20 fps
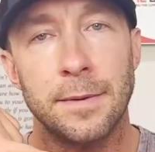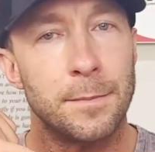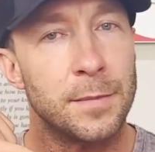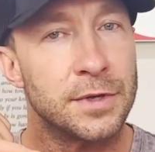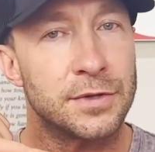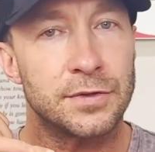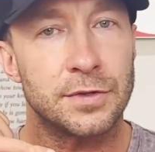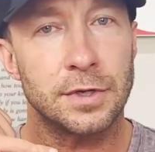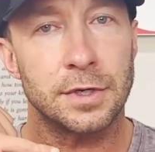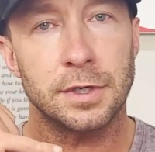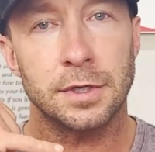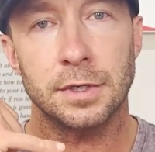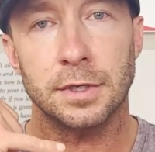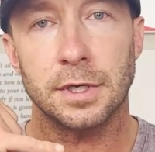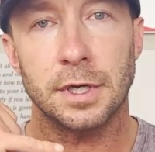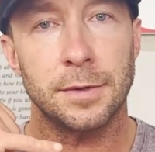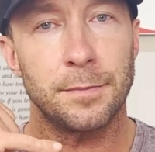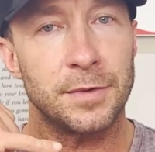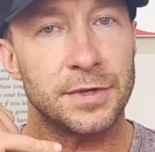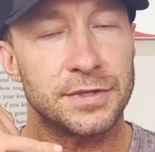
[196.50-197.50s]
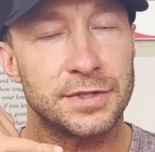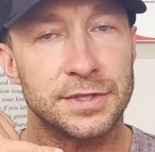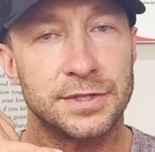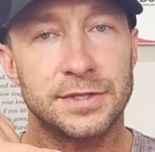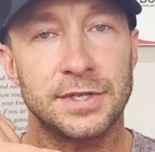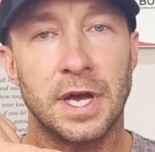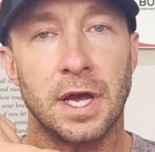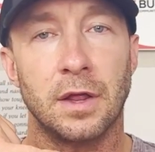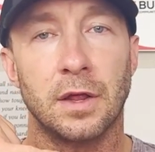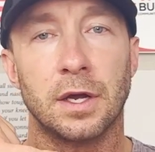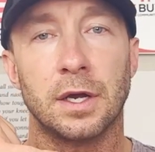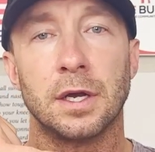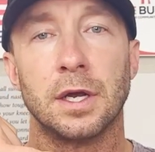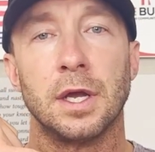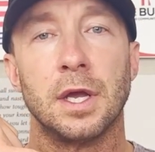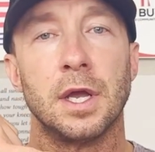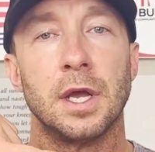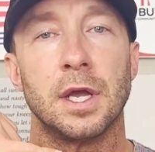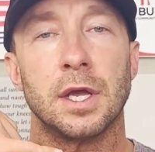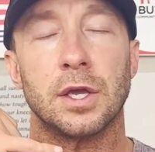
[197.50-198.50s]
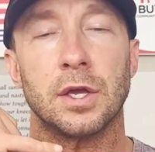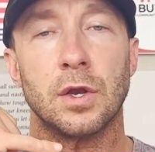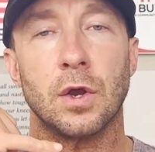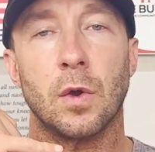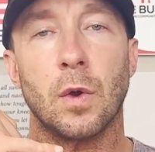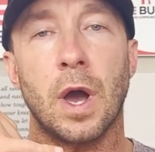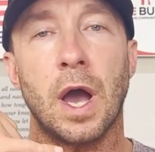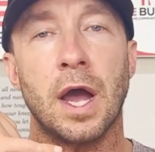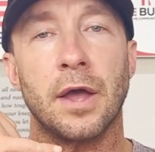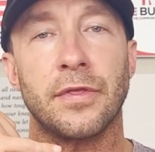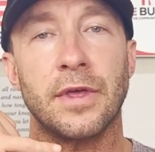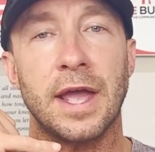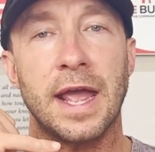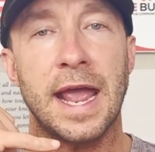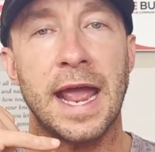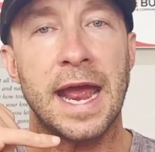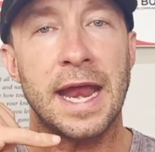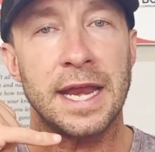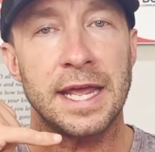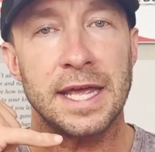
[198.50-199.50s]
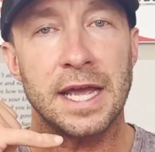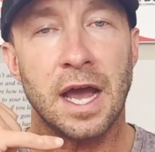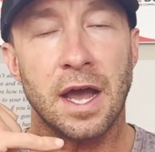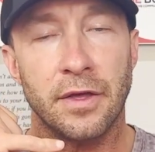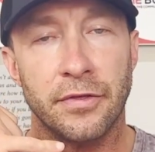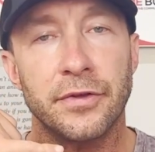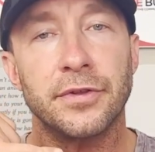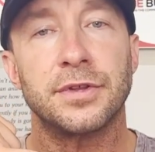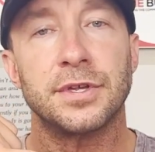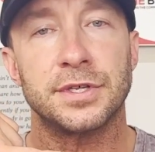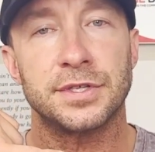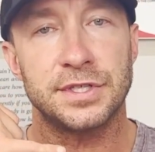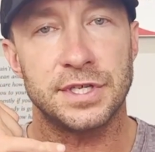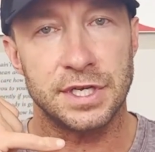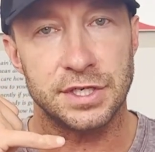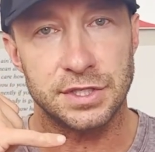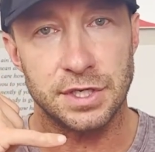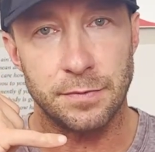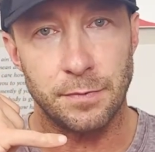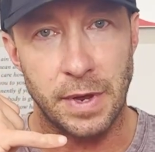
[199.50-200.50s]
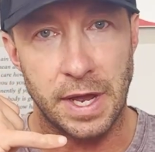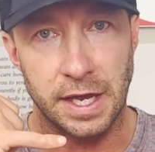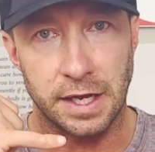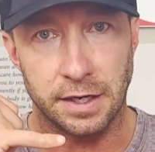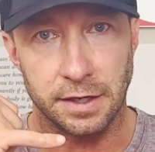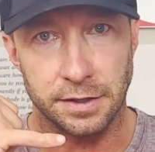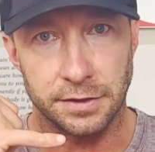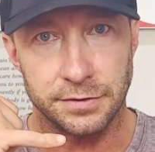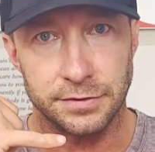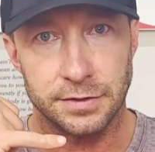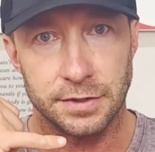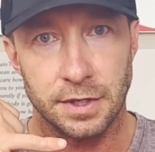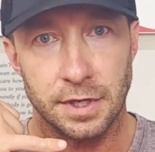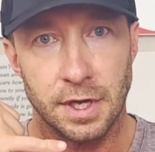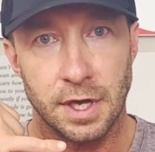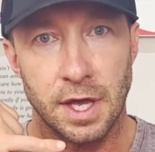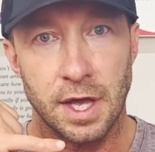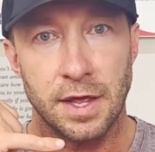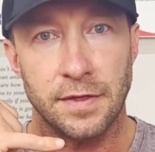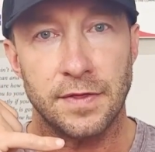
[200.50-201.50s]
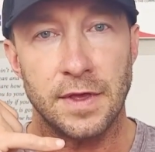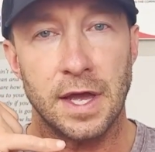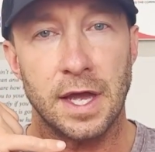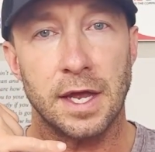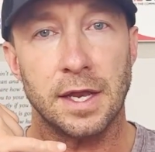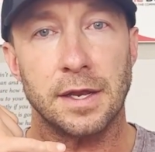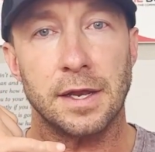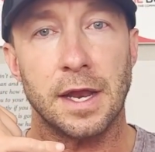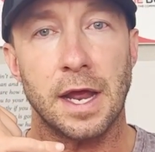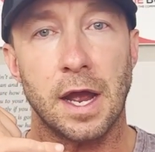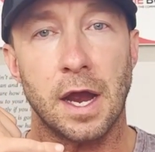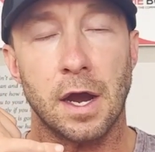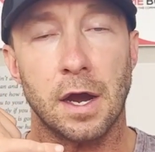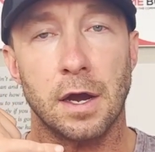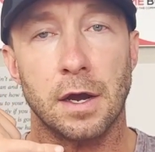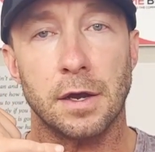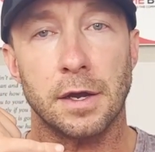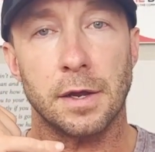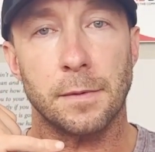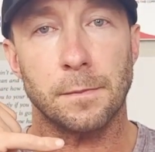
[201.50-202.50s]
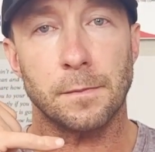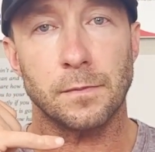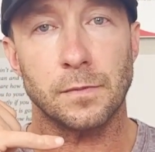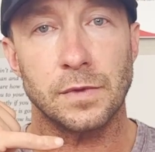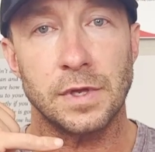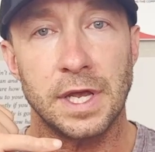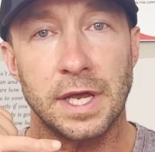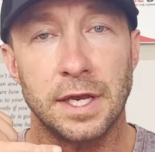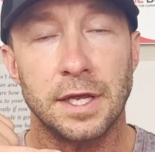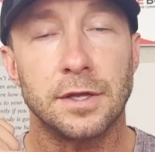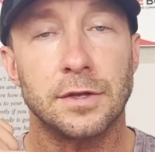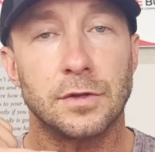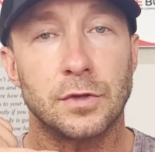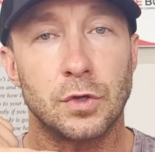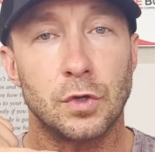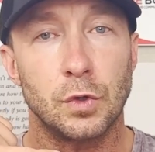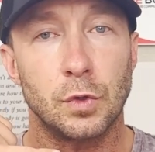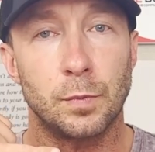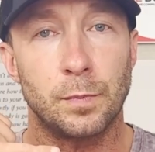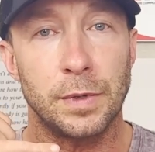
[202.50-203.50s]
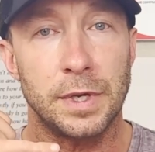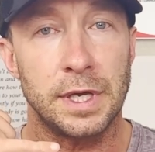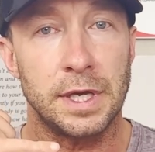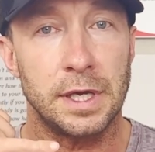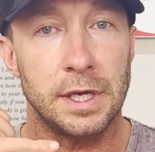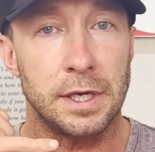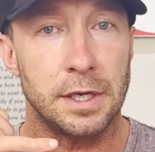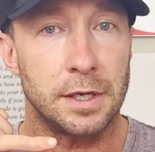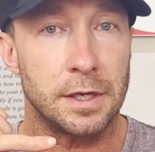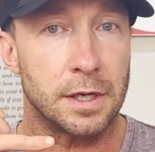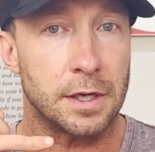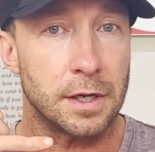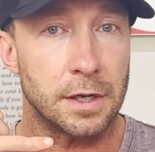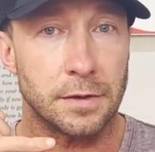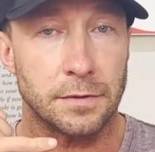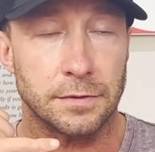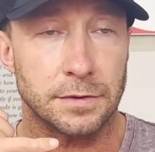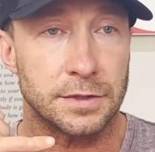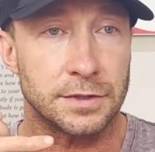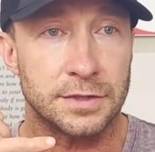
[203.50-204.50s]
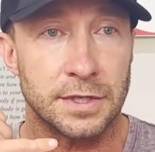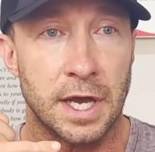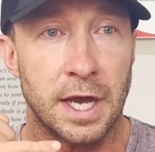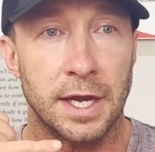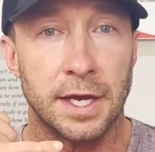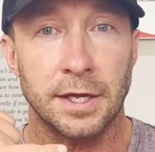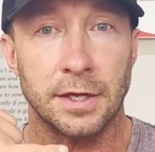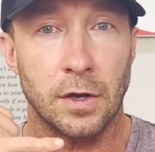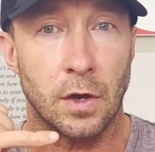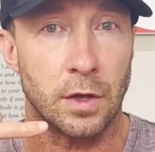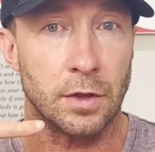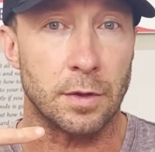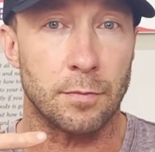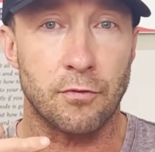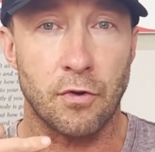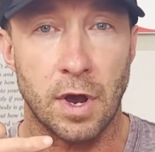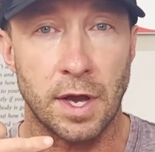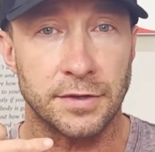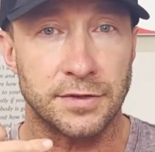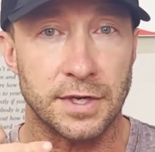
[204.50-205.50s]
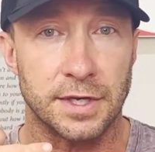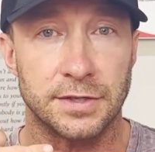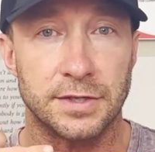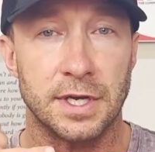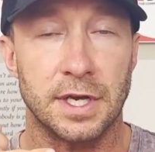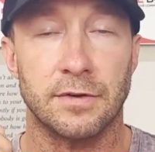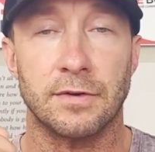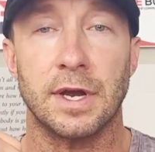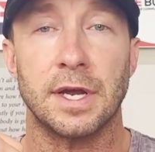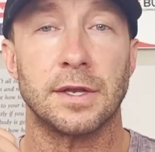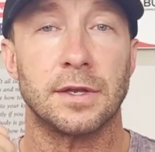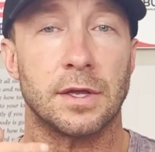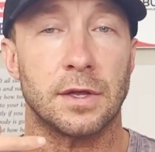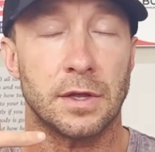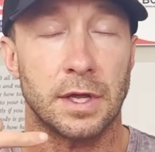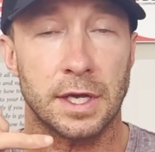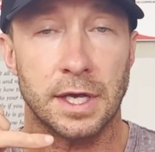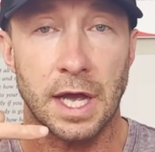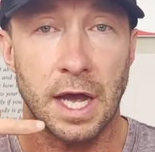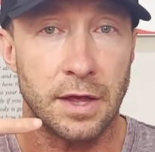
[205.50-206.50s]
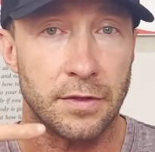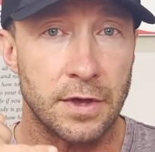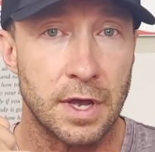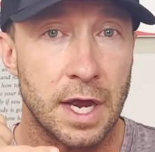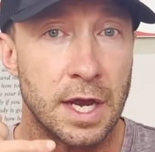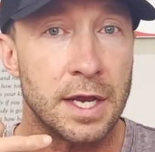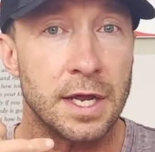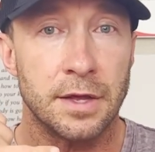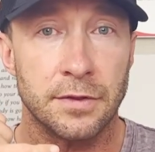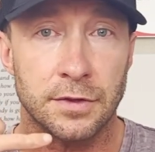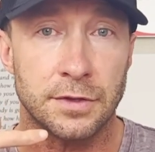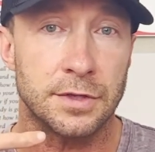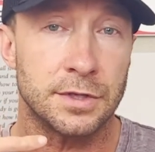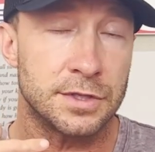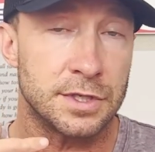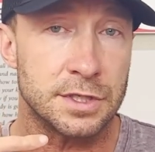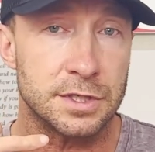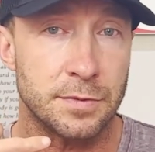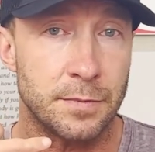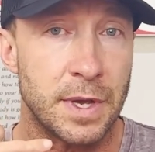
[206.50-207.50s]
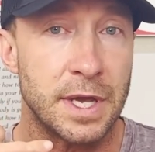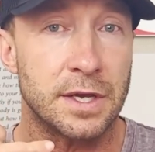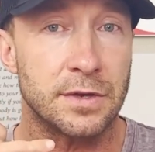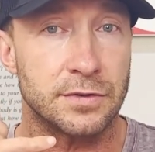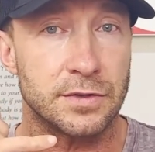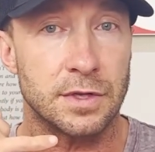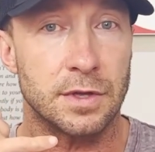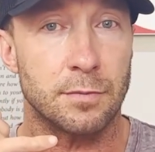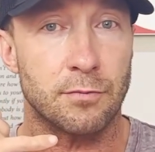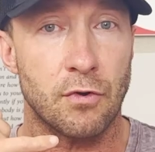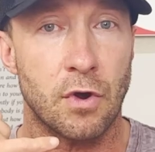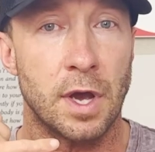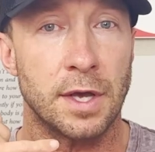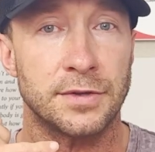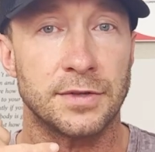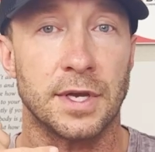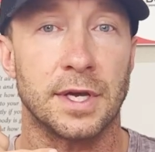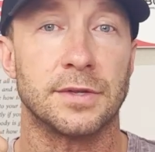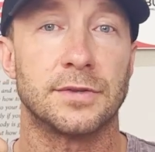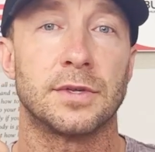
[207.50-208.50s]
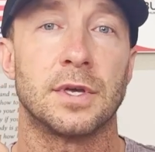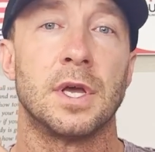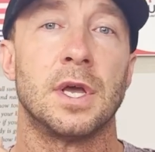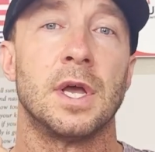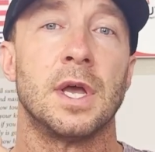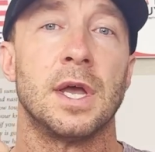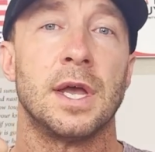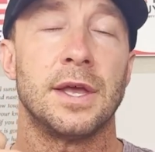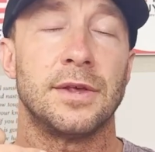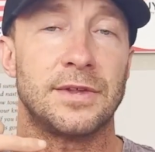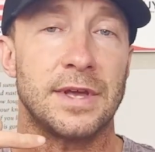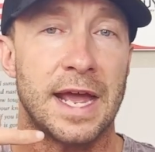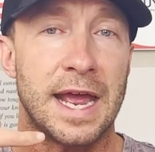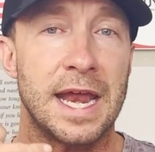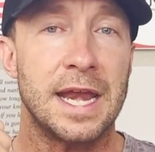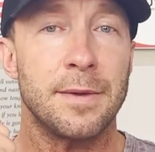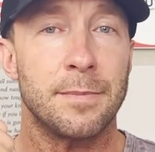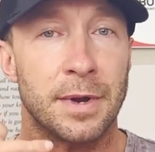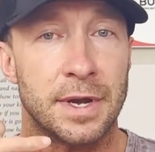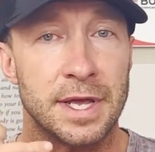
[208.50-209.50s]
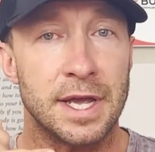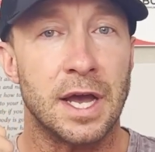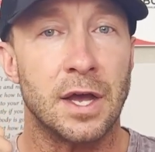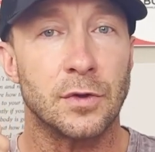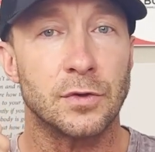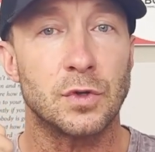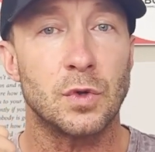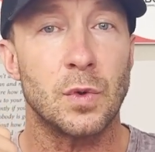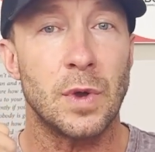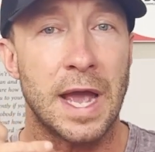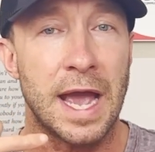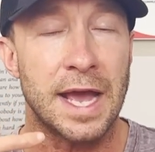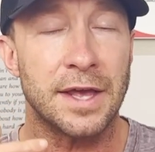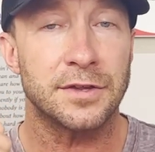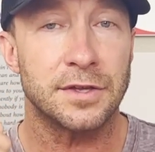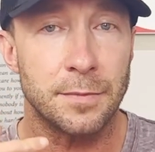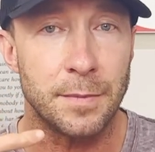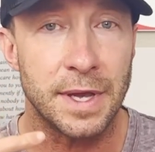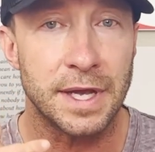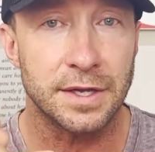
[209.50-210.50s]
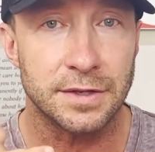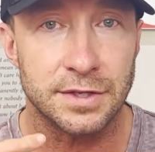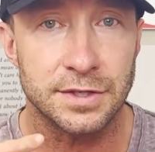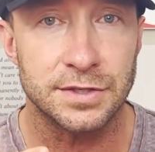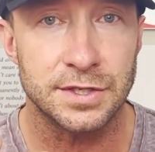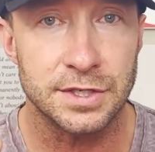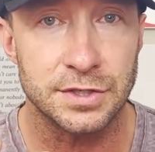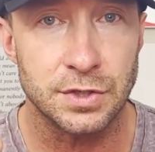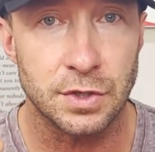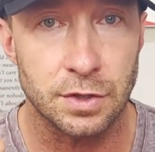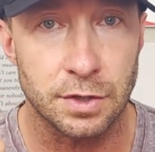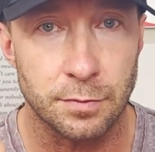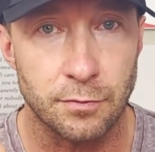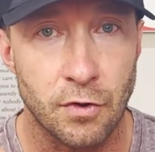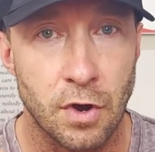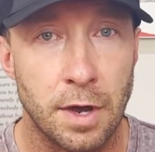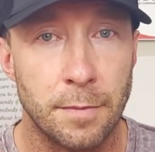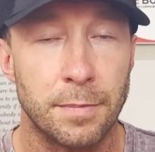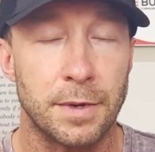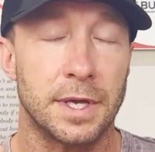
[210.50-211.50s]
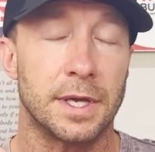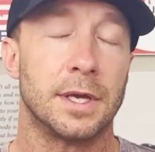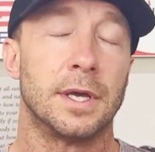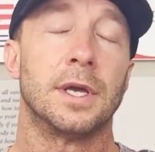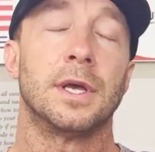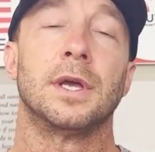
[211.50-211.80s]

Mr. and Mrs. Seller, are there any other decision makers that are needed to be deciding on the process here, right? Like, are there any other decision makers in the process? Is there anybody else who has to make a decision on the property?